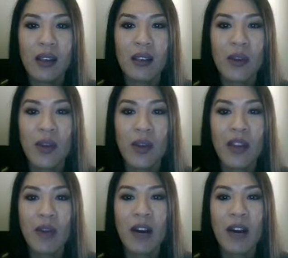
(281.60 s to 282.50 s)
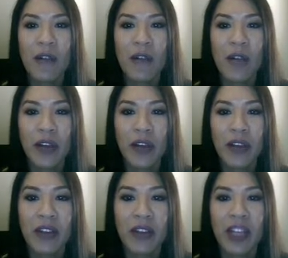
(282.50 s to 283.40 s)
So the one that I'm hovering over
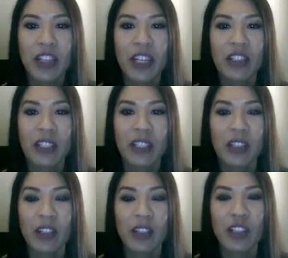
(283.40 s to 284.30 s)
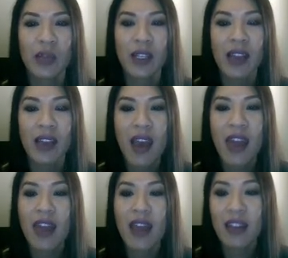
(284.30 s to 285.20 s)
here, the educational technology one,
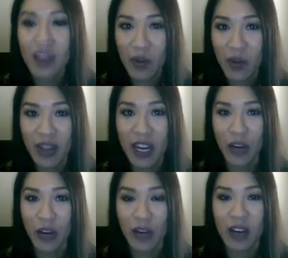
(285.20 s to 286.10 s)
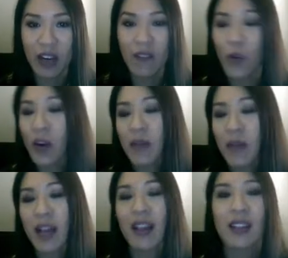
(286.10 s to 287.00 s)
that is the one that I created for one of
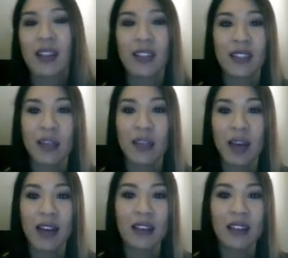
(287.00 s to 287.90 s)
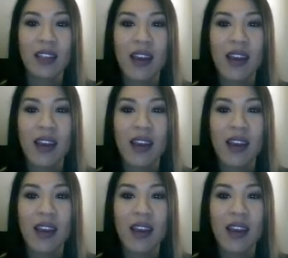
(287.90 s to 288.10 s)
my classes in the past.